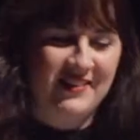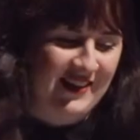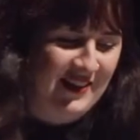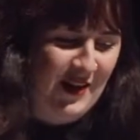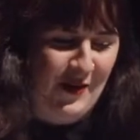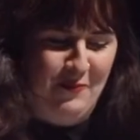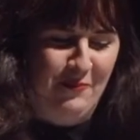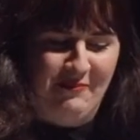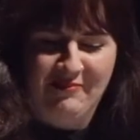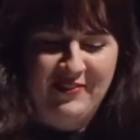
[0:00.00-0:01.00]
like, no.
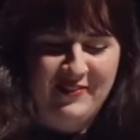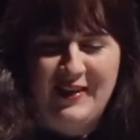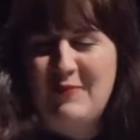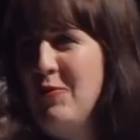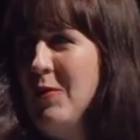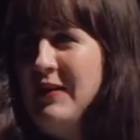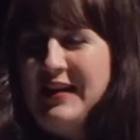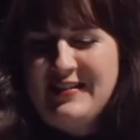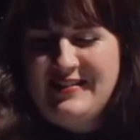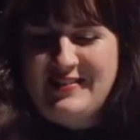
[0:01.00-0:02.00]
It's like probably,
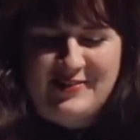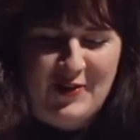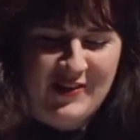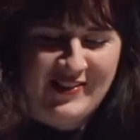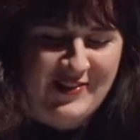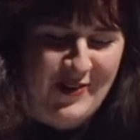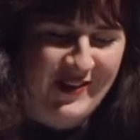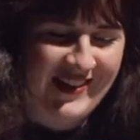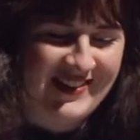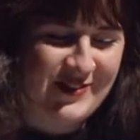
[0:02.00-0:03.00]
it's just not, that's not,
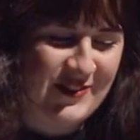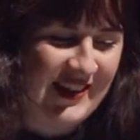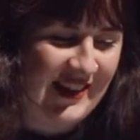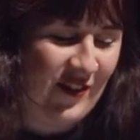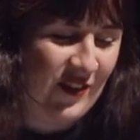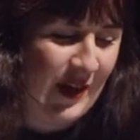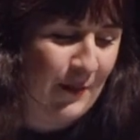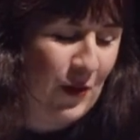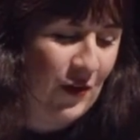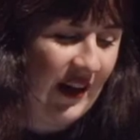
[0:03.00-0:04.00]
it's ridiculous, it's kind of
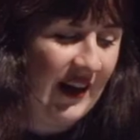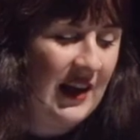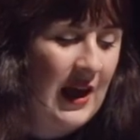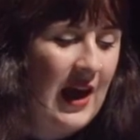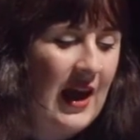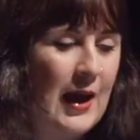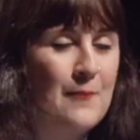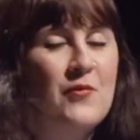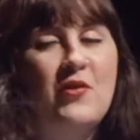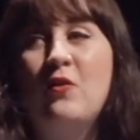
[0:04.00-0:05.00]
boring.
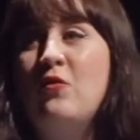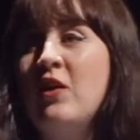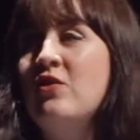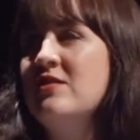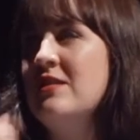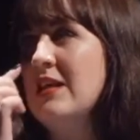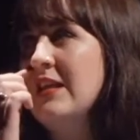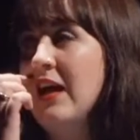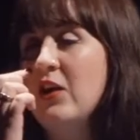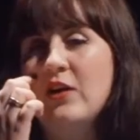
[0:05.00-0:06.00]
So futures is something
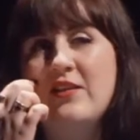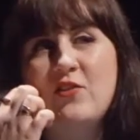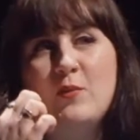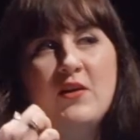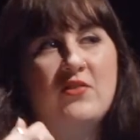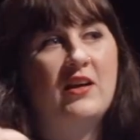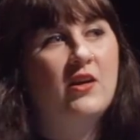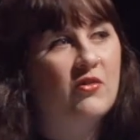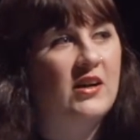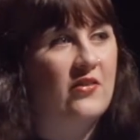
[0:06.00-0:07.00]
that I got into because I kind
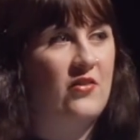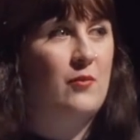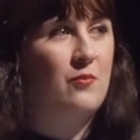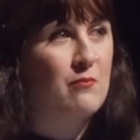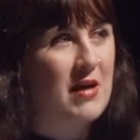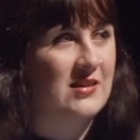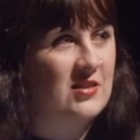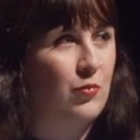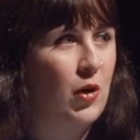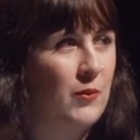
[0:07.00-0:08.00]
of realised there's a
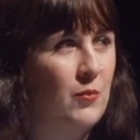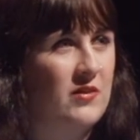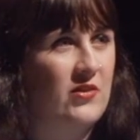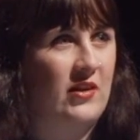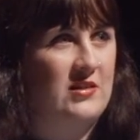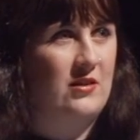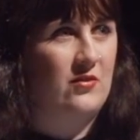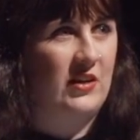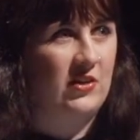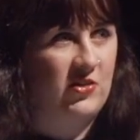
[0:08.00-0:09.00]
massive problem with this idea of like